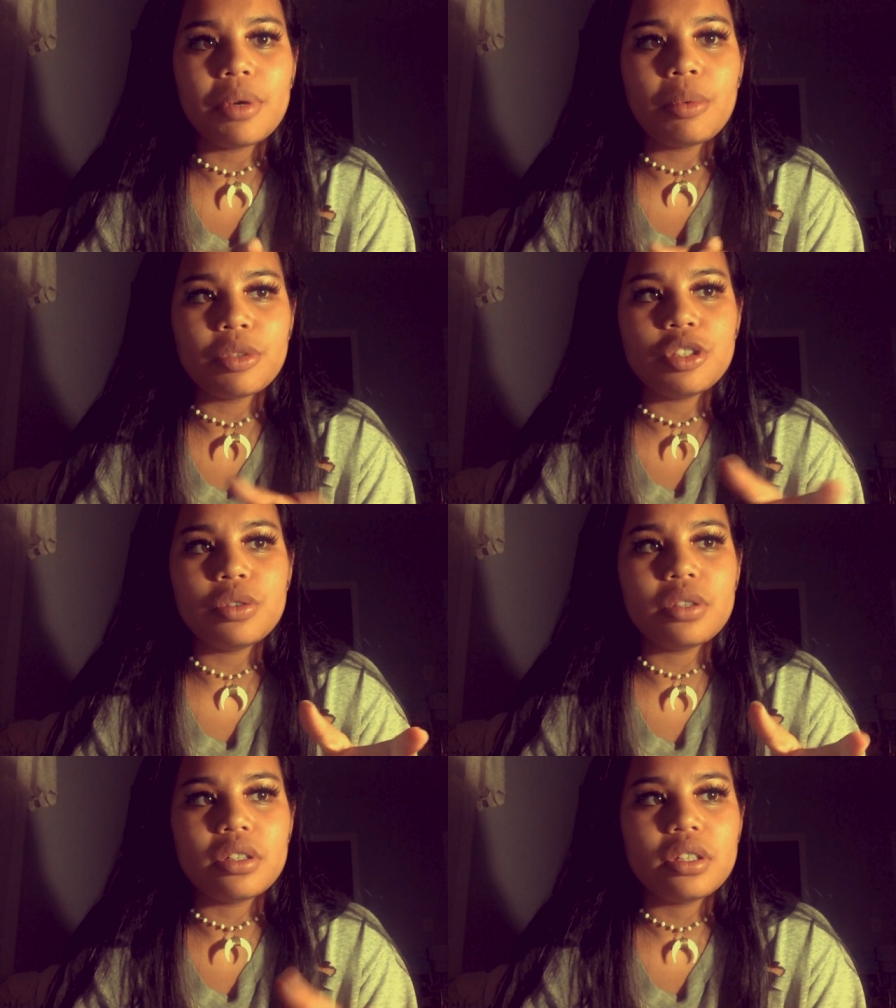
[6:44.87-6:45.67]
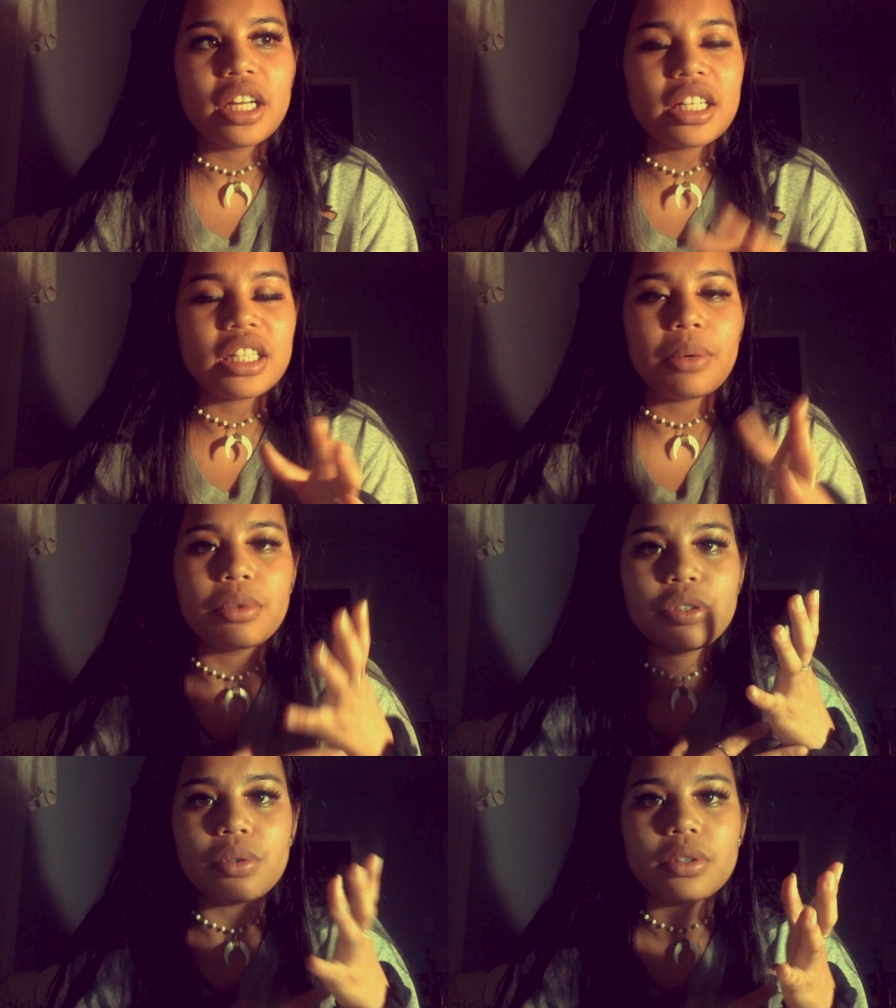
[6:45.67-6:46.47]
I'm going to do, like I said,
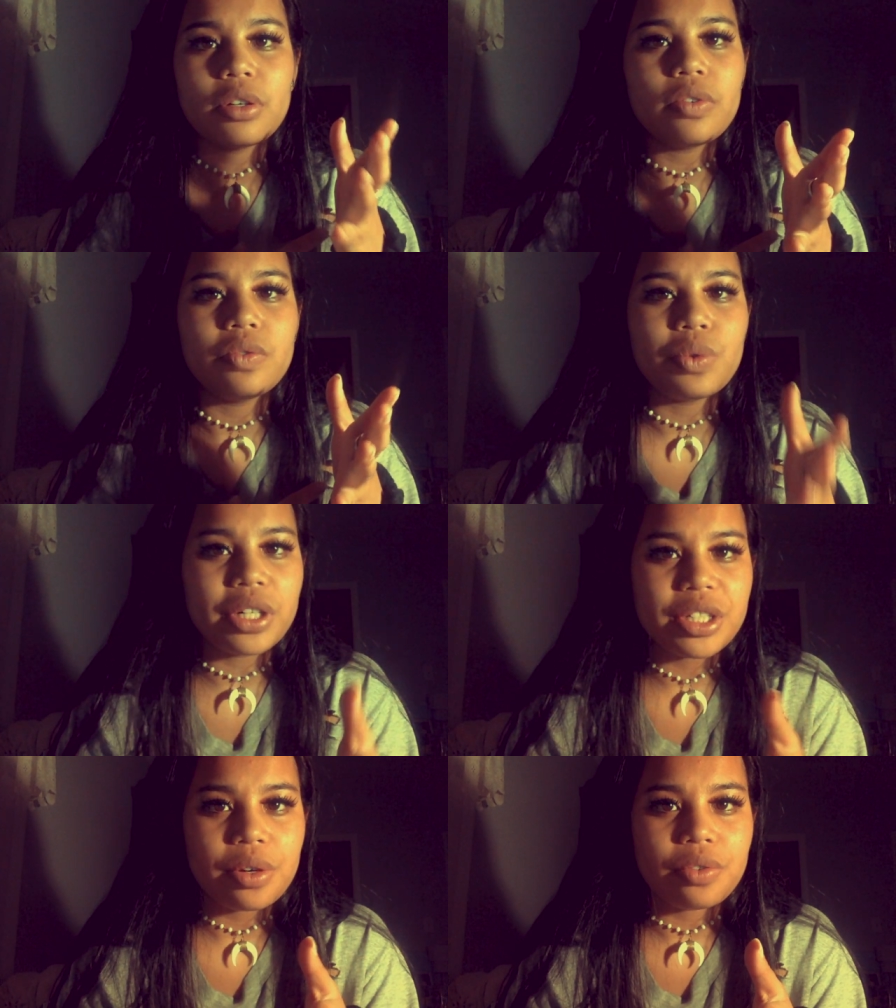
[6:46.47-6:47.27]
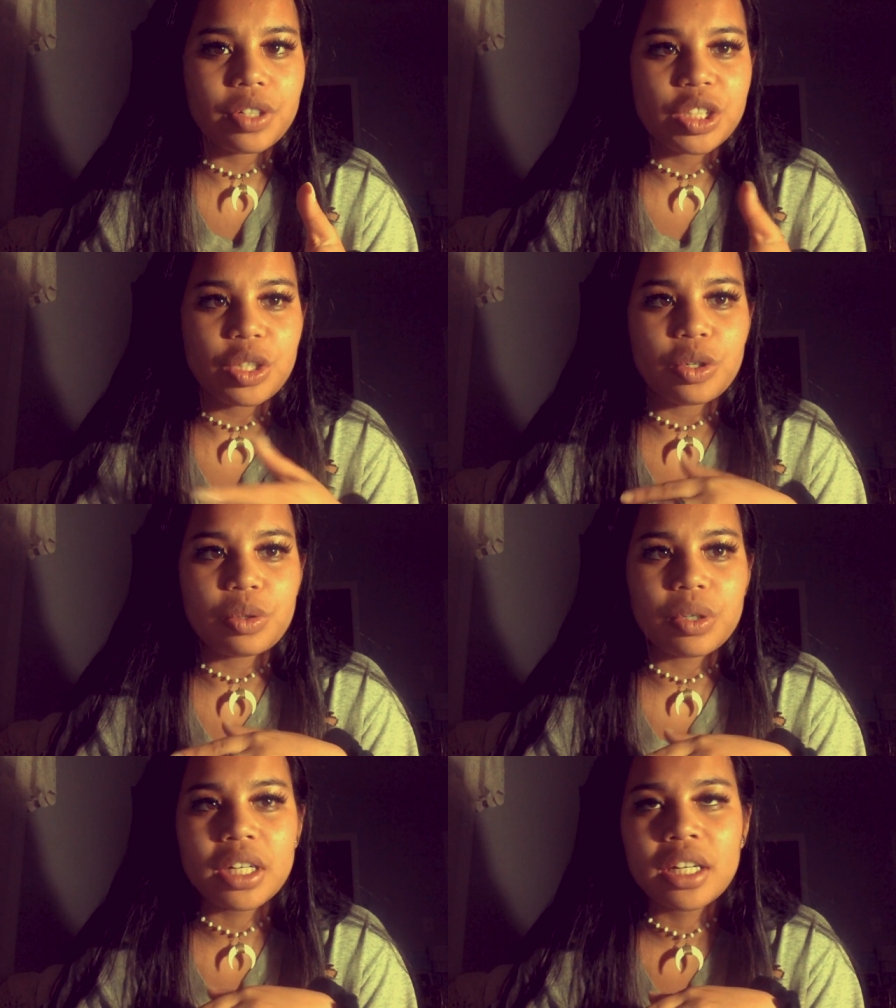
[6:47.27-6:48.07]
I'm going to do voiceover
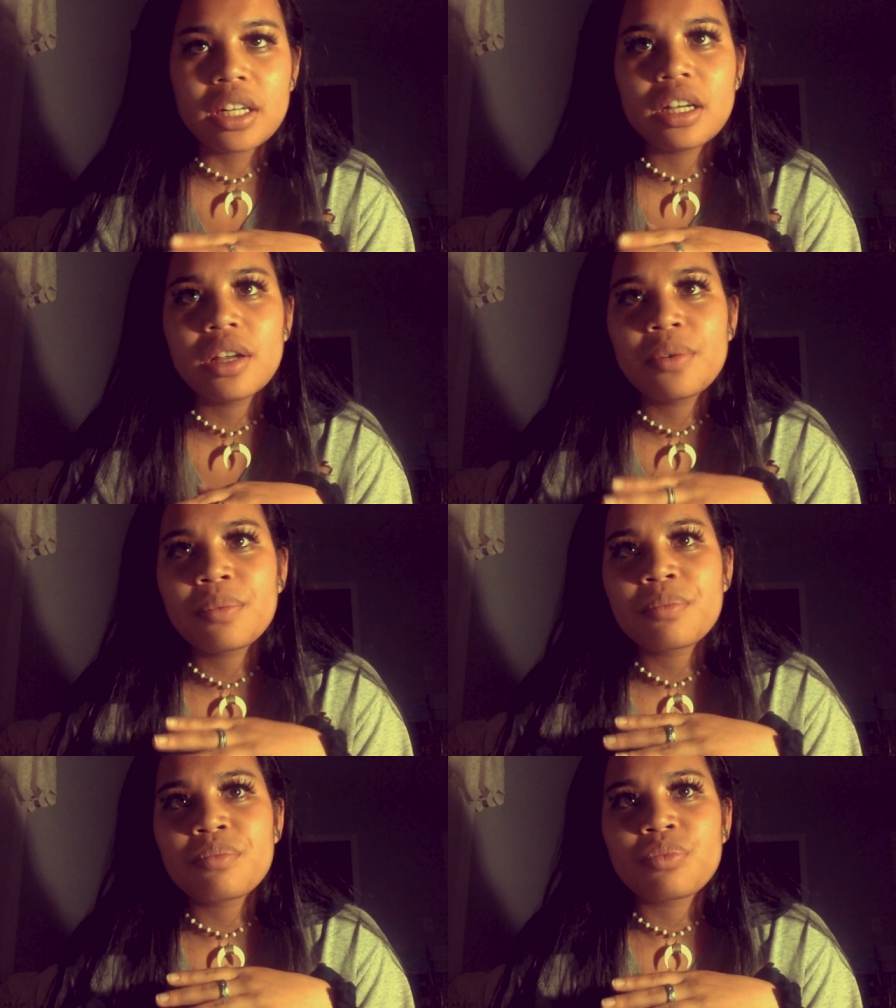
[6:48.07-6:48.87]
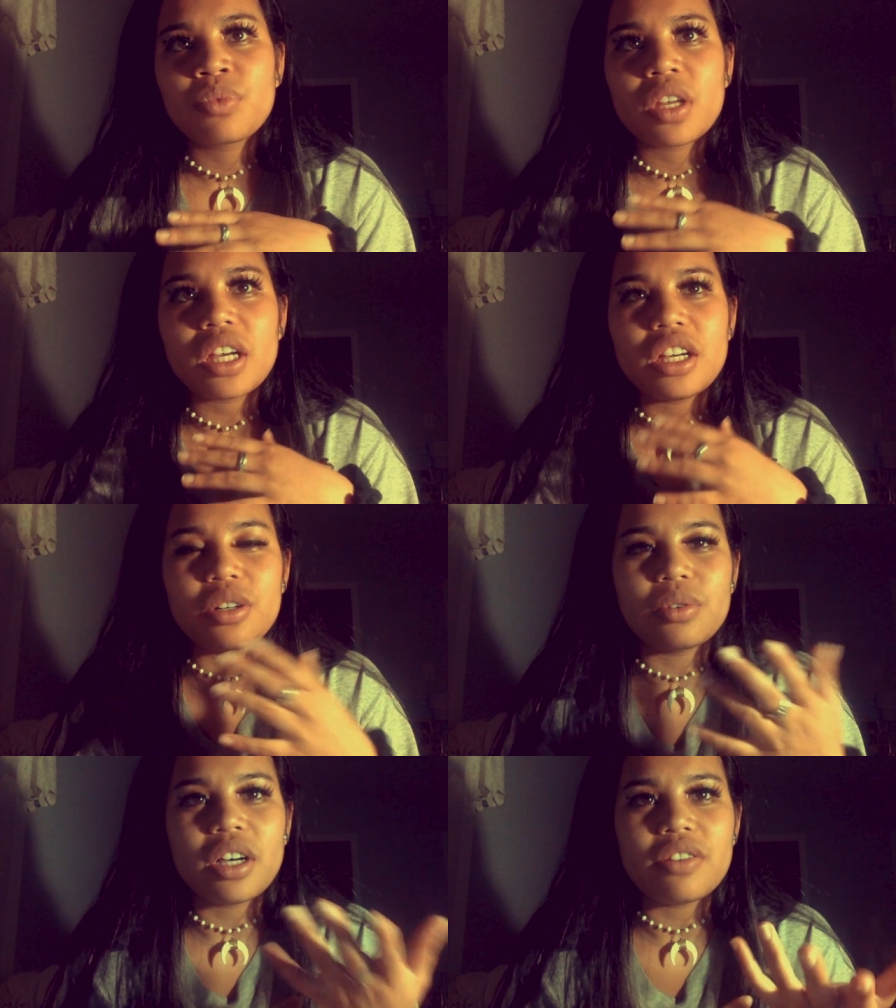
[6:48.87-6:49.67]
so I don't have to
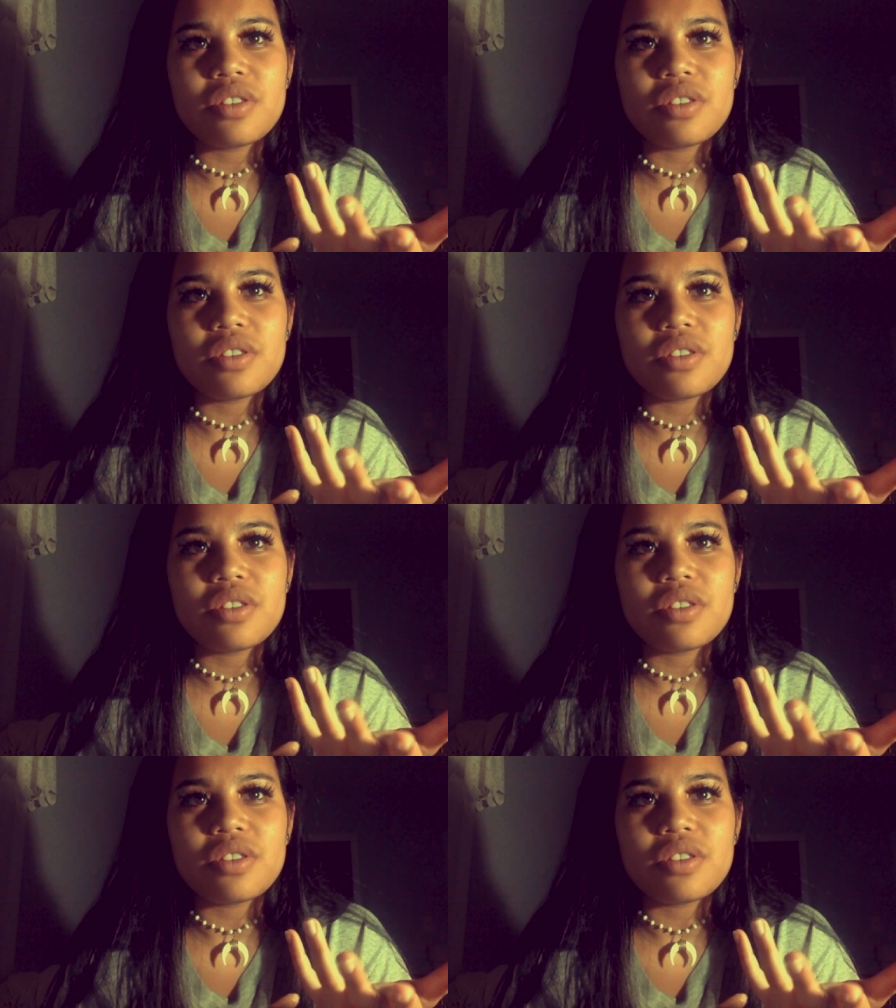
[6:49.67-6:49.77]
talk.